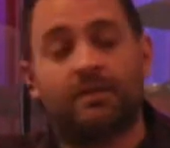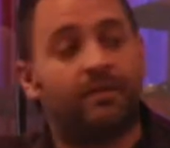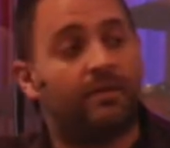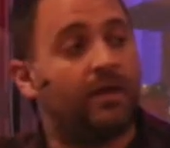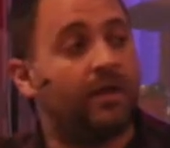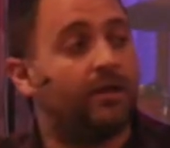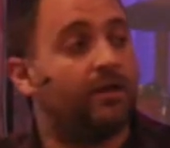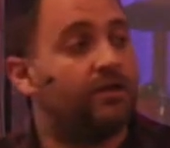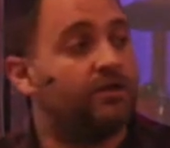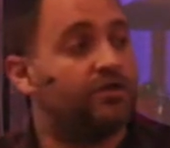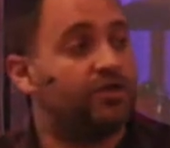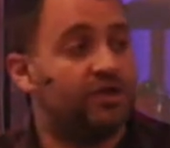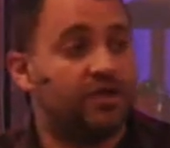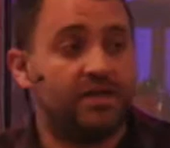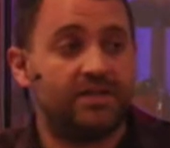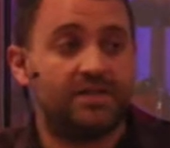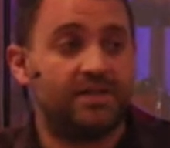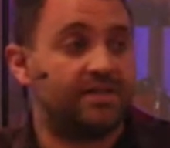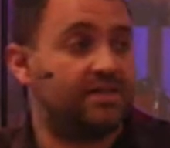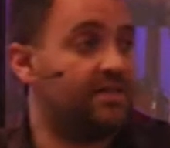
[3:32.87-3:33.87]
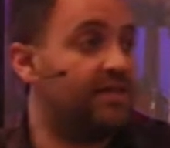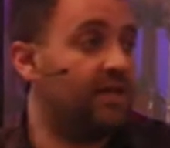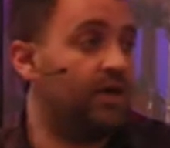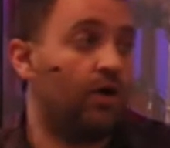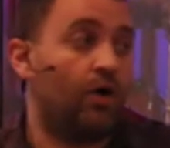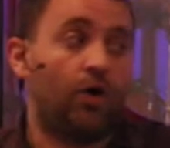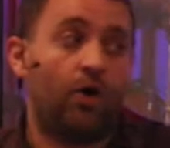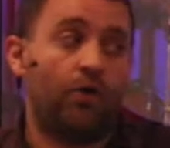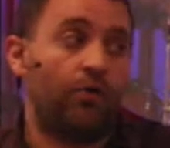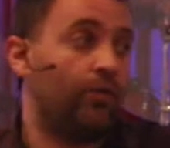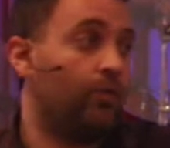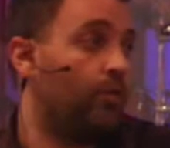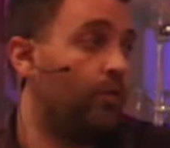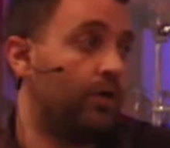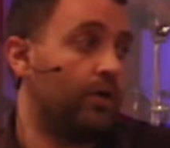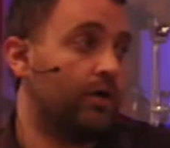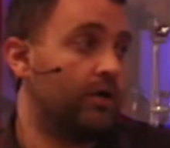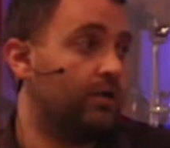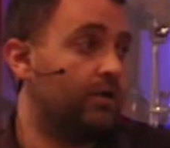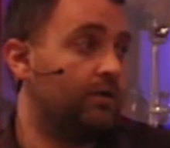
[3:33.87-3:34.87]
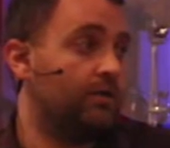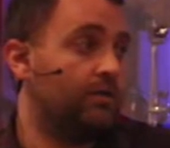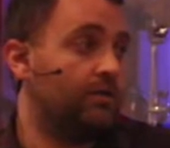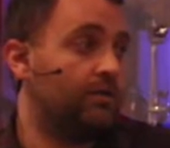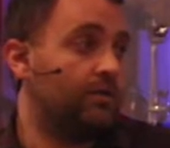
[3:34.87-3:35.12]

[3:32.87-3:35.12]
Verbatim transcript: That Jesus did all the work.